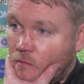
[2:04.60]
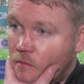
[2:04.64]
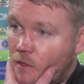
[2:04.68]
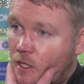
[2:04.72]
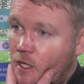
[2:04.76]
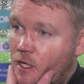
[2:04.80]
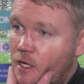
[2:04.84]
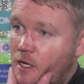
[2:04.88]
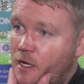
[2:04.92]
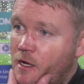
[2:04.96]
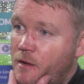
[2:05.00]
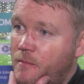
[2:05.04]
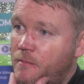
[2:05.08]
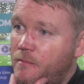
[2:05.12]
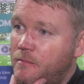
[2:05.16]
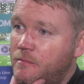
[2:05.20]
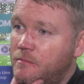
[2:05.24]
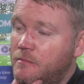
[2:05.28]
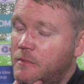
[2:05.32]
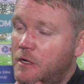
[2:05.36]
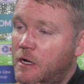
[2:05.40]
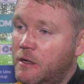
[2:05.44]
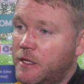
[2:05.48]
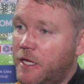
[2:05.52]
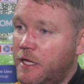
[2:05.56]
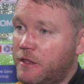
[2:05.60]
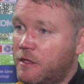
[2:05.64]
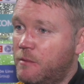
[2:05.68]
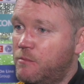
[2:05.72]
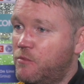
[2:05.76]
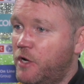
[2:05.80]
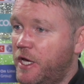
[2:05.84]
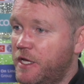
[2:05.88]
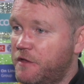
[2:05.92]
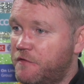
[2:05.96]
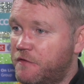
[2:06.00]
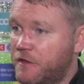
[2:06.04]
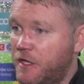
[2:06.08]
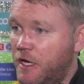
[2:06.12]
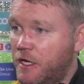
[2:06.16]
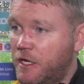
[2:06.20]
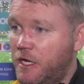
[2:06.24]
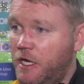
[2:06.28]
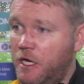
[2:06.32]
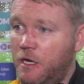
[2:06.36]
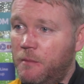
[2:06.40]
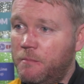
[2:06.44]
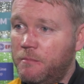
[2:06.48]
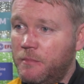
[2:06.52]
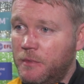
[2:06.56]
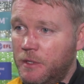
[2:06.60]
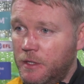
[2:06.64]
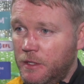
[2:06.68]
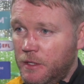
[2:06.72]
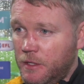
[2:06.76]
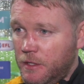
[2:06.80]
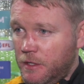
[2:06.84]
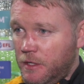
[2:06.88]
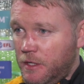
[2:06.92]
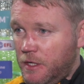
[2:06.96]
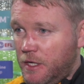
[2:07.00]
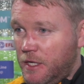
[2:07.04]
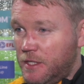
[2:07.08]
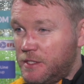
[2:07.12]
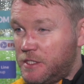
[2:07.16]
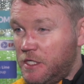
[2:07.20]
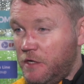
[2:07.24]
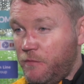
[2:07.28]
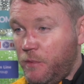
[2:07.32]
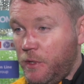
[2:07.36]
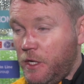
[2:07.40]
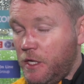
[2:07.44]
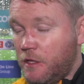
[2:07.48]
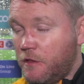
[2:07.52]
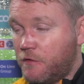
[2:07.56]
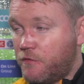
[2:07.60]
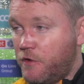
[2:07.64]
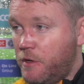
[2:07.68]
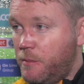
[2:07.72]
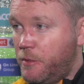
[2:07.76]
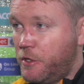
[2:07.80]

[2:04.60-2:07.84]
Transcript: and get them right for that game and see if we can get the 3